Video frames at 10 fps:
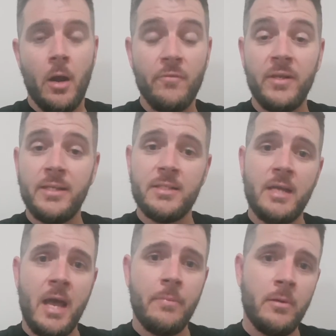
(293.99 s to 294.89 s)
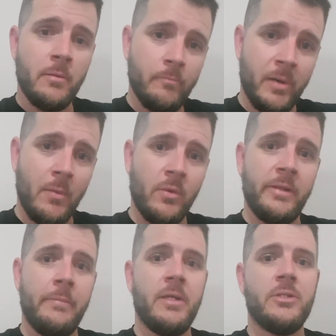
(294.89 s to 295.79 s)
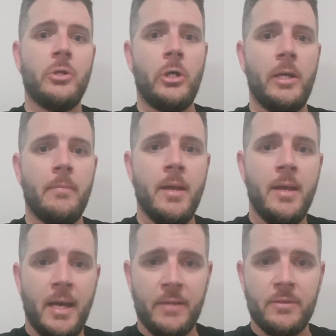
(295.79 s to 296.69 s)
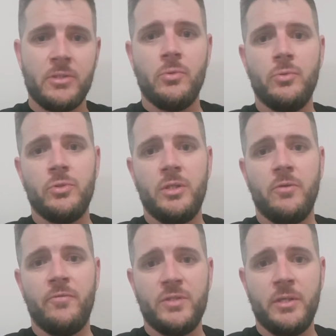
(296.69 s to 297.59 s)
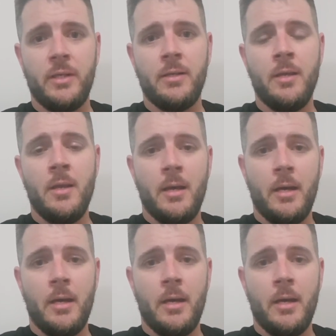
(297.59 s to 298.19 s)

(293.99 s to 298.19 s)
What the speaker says: Hopefully it doesn't happen, but with limited time at the schools that you're visiting,